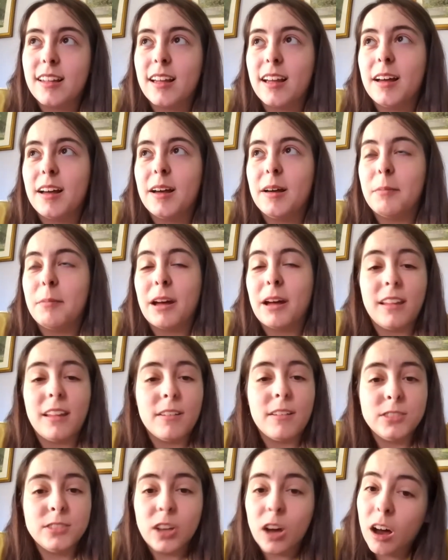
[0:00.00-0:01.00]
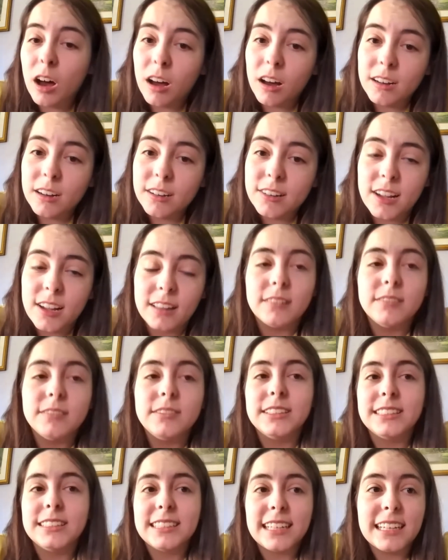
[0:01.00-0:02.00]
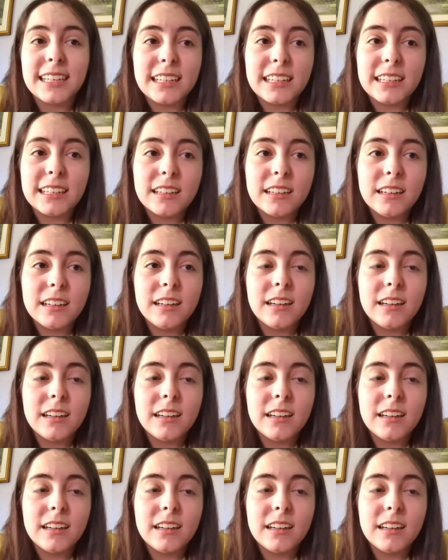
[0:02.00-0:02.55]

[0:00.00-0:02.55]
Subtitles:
I love dogs. I love to sing.